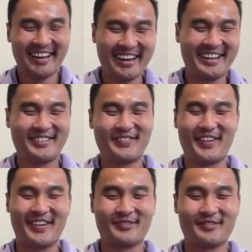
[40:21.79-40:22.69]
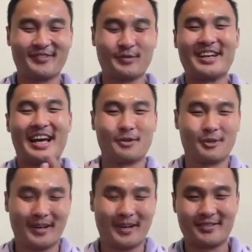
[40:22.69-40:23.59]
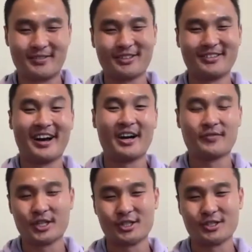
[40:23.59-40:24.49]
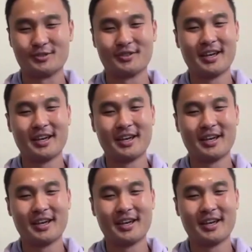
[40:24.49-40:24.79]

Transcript: As far as from a rehab perspective, there's a lot of issues